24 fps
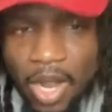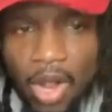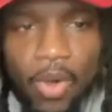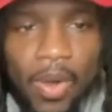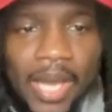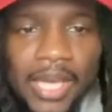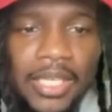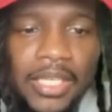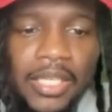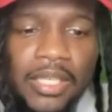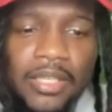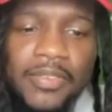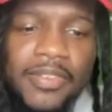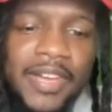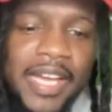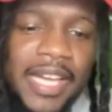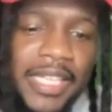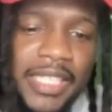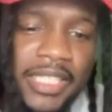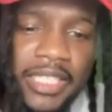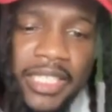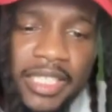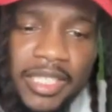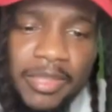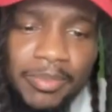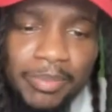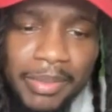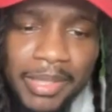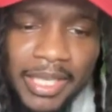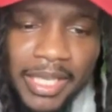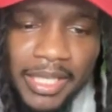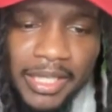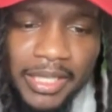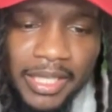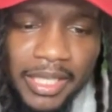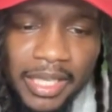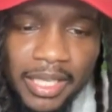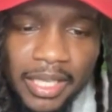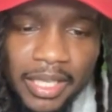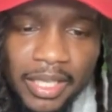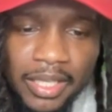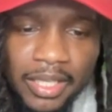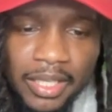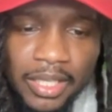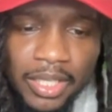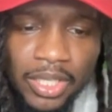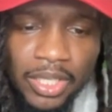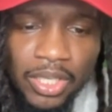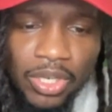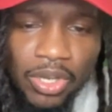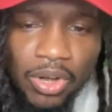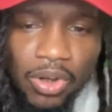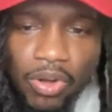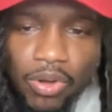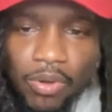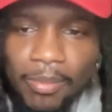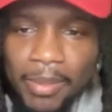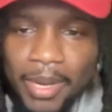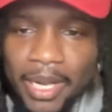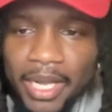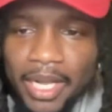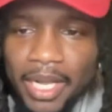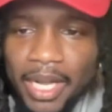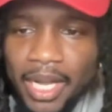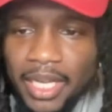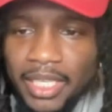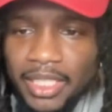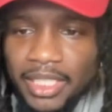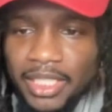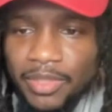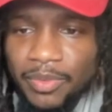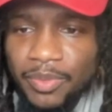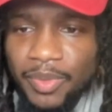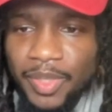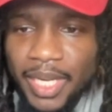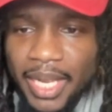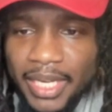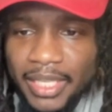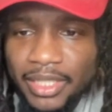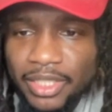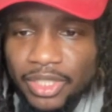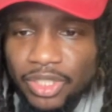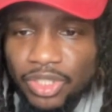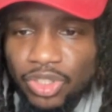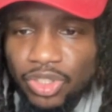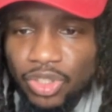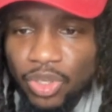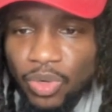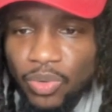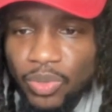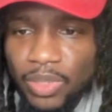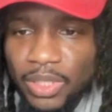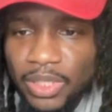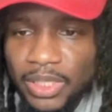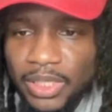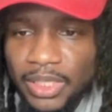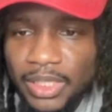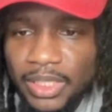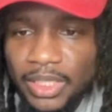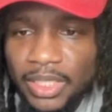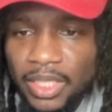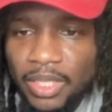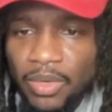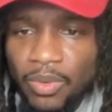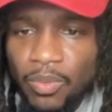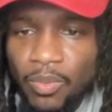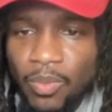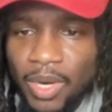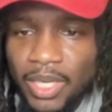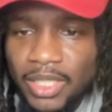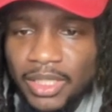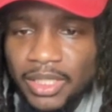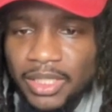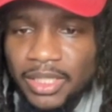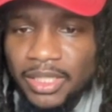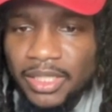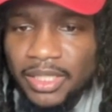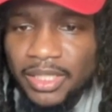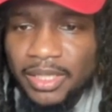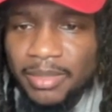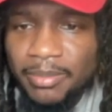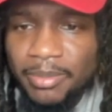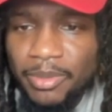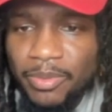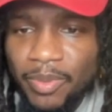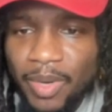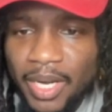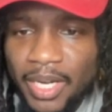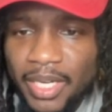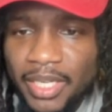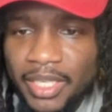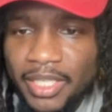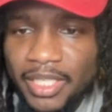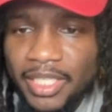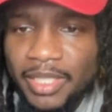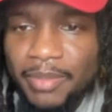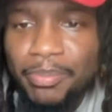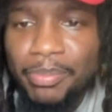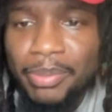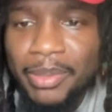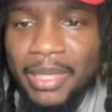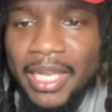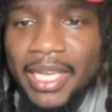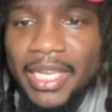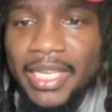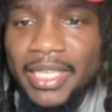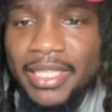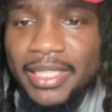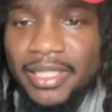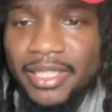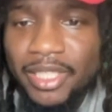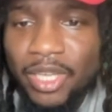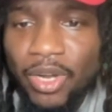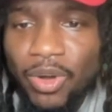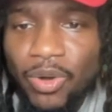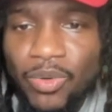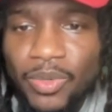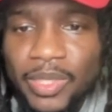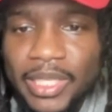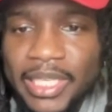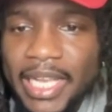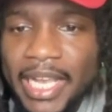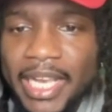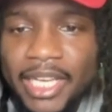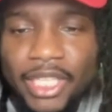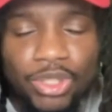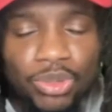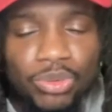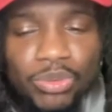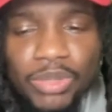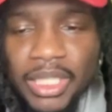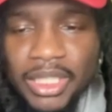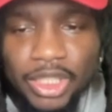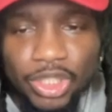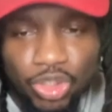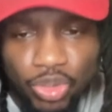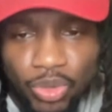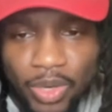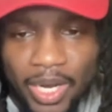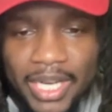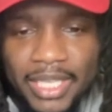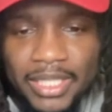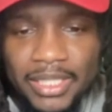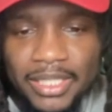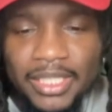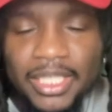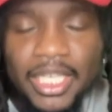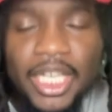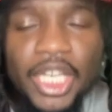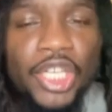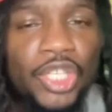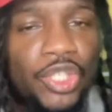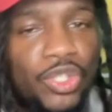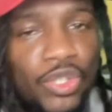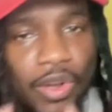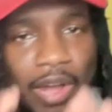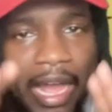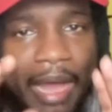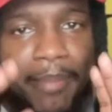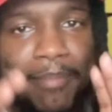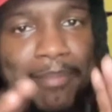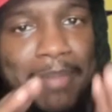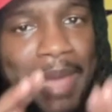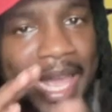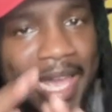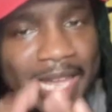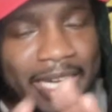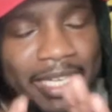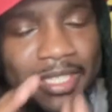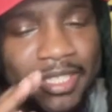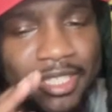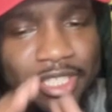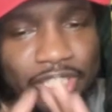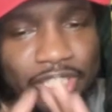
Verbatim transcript: Oh, I love how he just played that. Oh my gosh, he reacted so clean. Watch this D B right here. He played his zone. He ain't do nothing crazy. You know how Madden